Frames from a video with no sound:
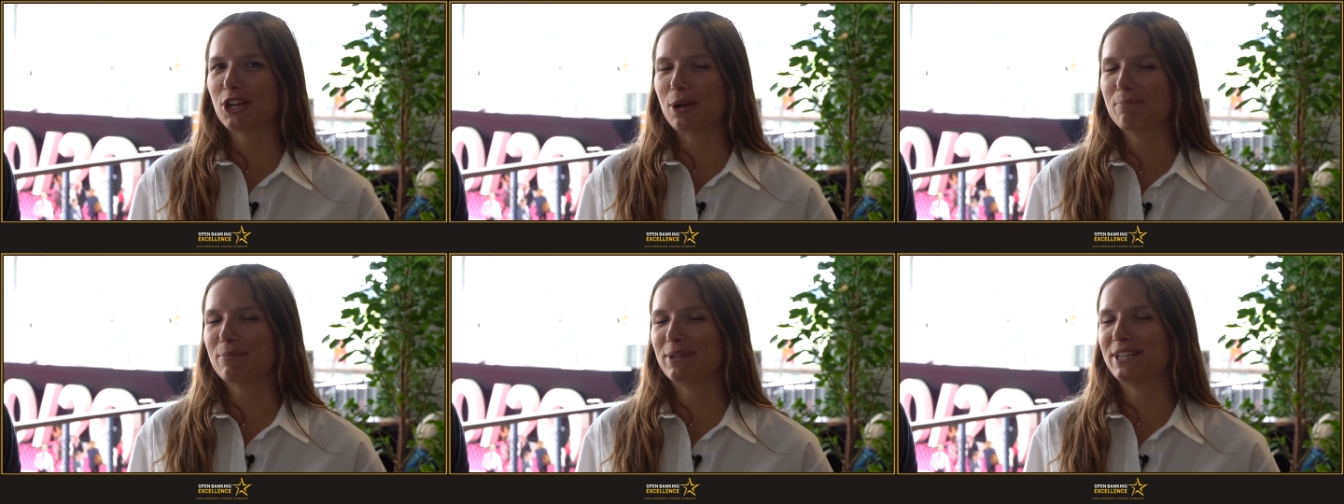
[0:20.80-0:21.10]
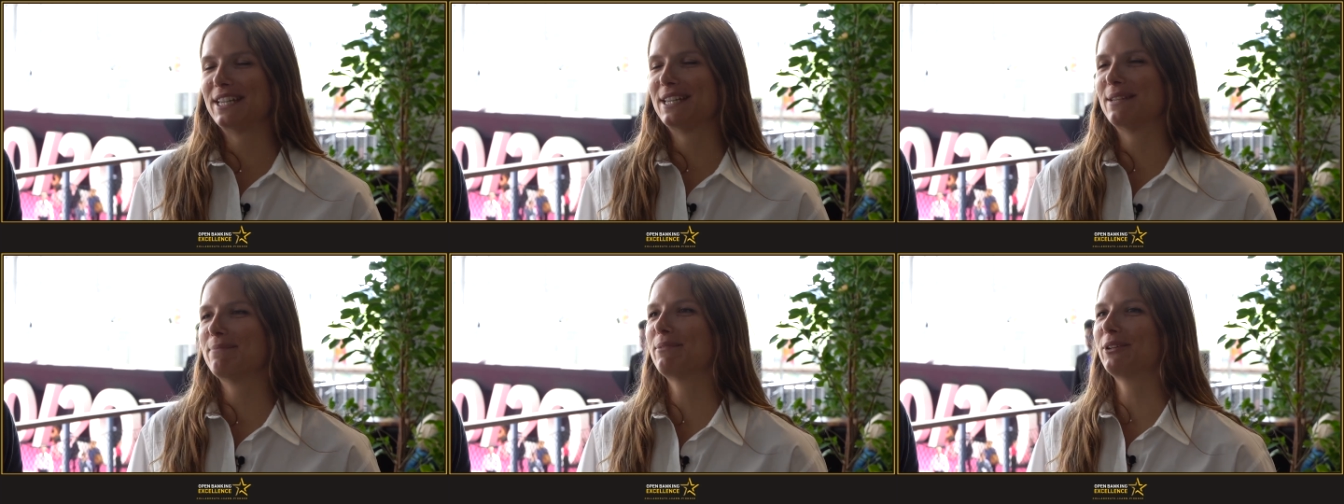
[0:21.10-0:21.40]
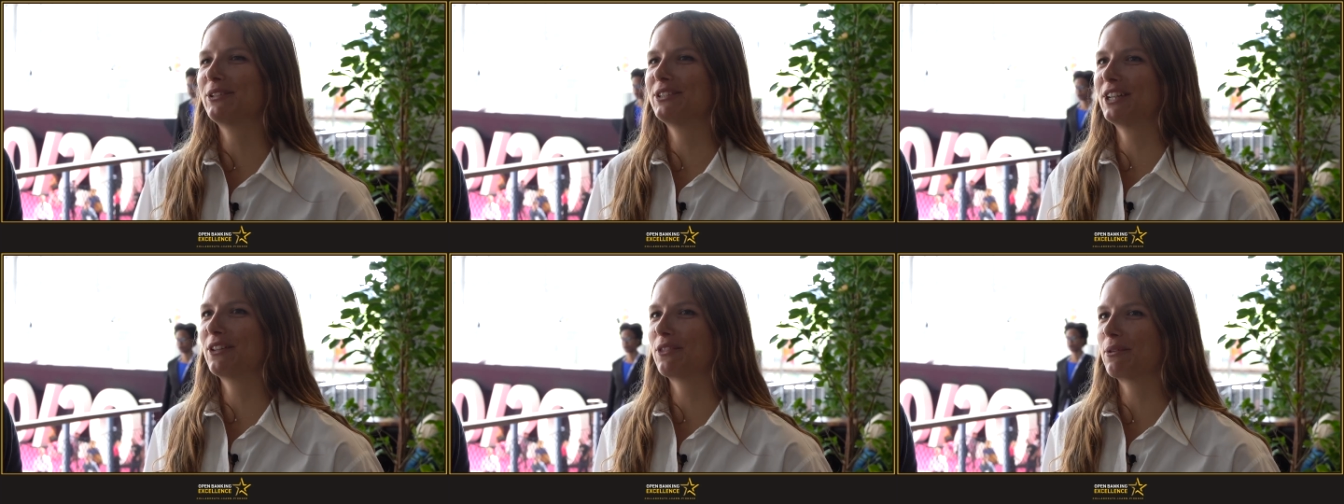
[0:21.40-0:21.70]
company
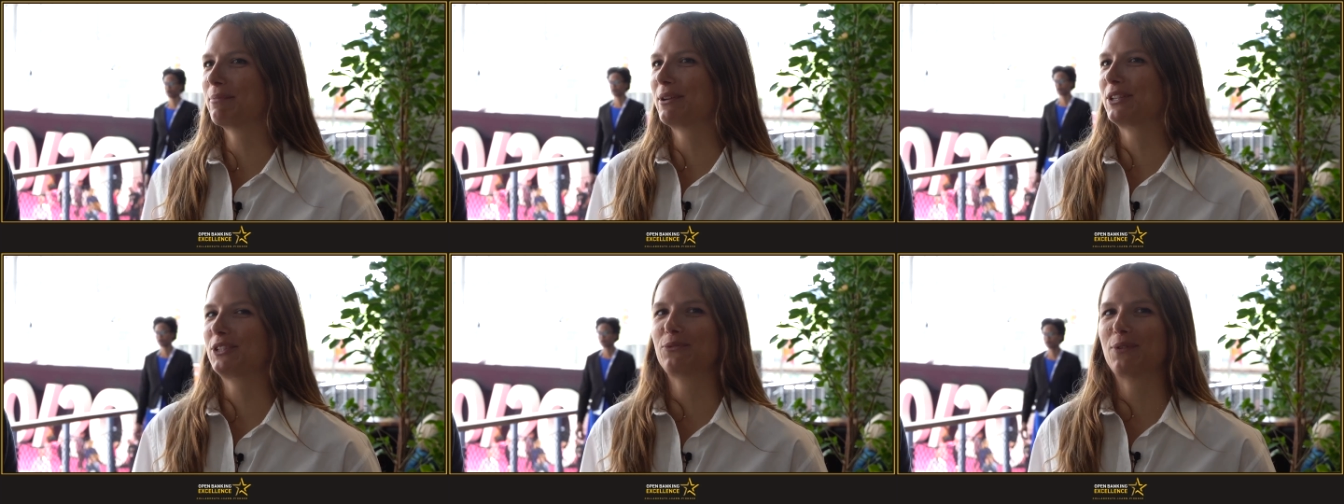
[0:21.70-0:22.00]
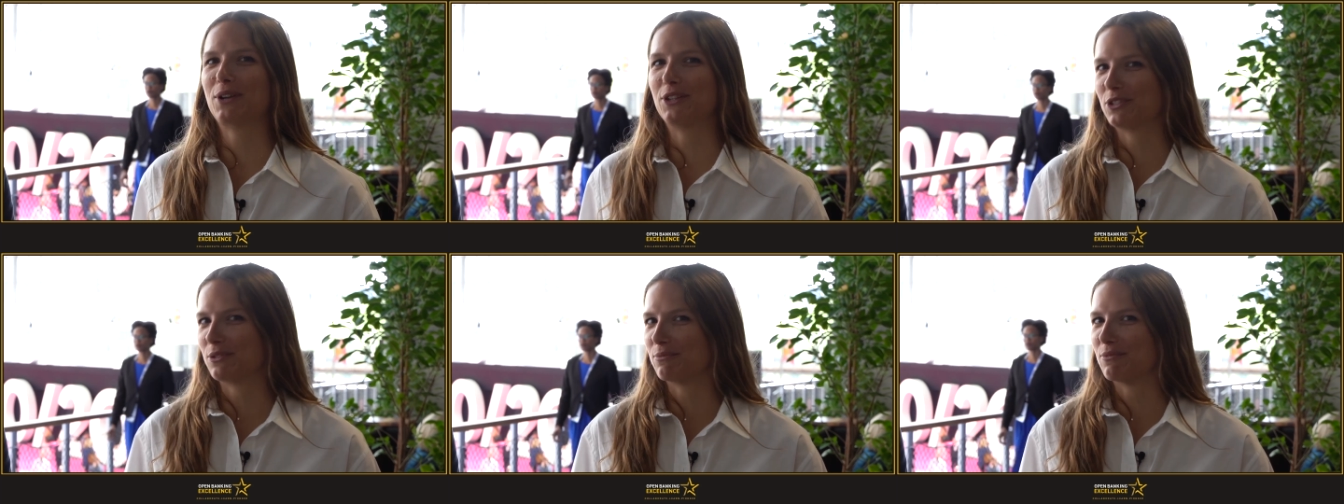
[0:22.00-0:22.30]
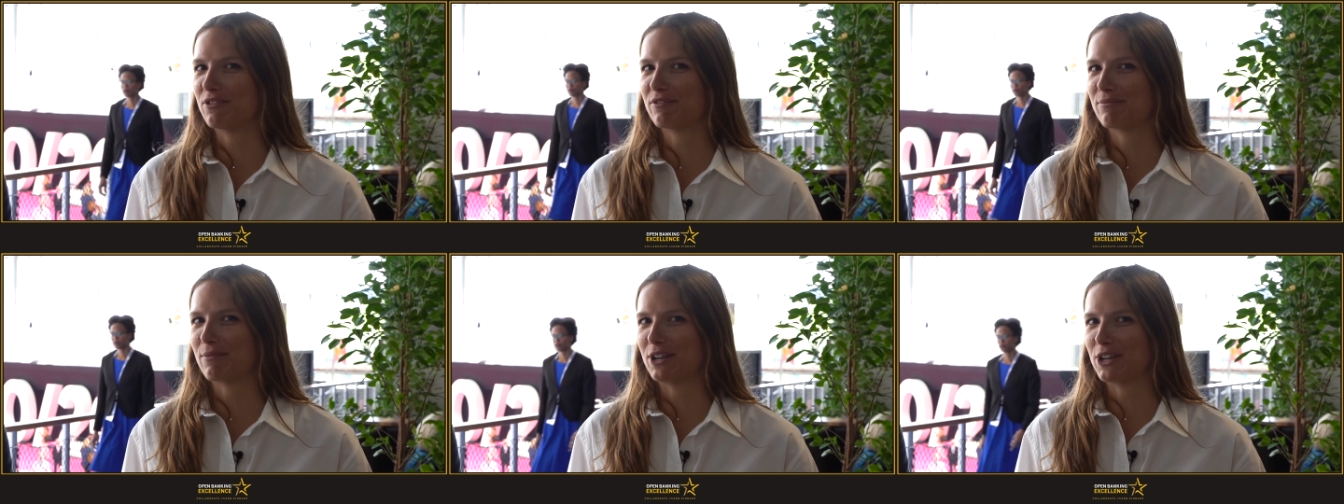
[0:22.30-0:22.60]
building the best way to
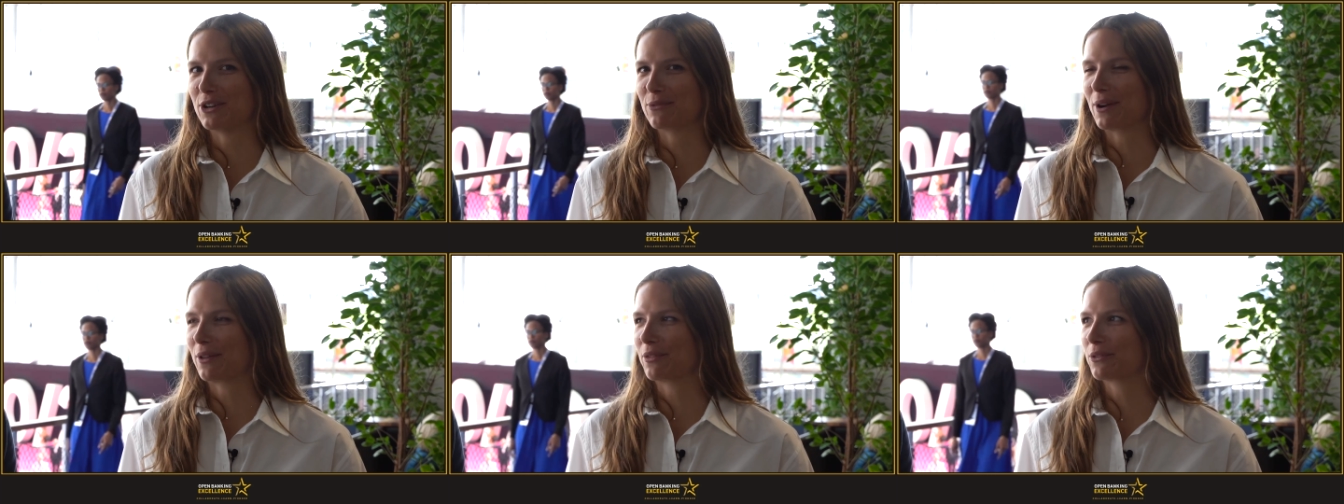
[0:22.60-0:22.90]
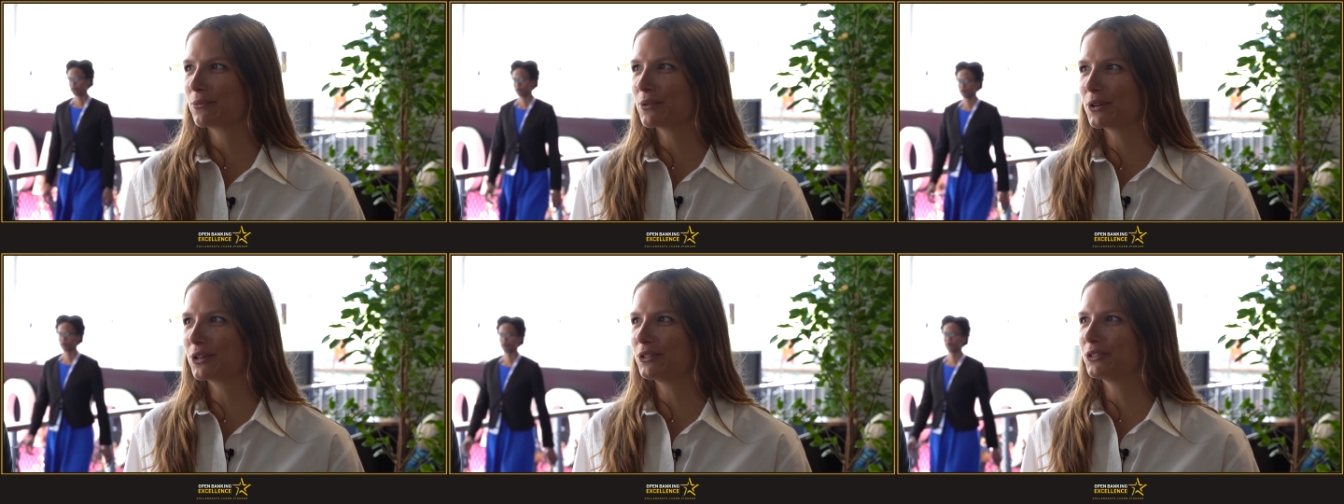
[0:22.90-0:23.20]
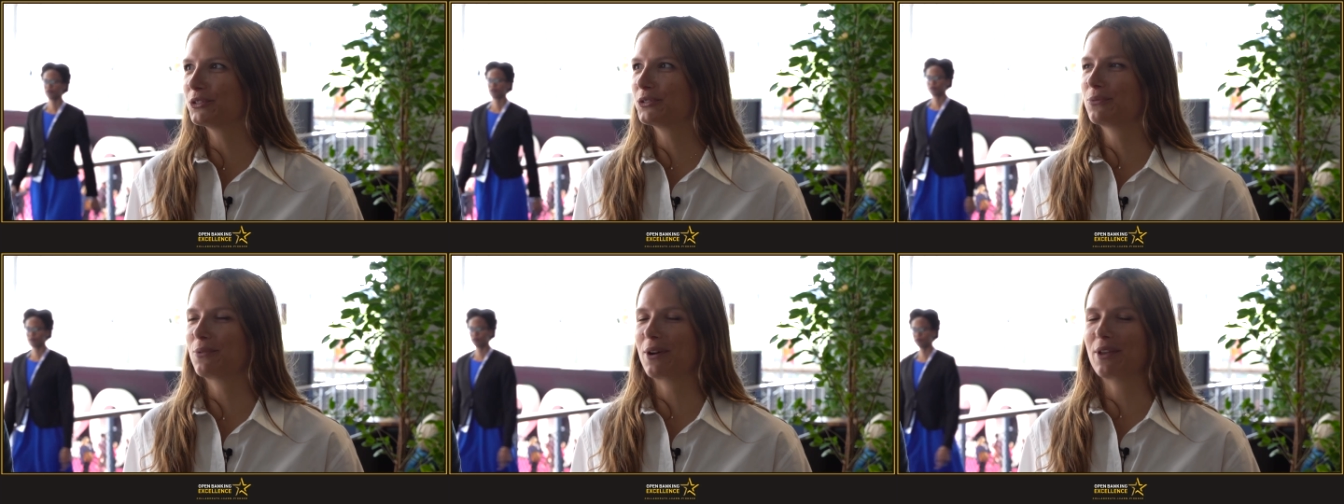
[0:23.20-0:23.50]
move money around the world,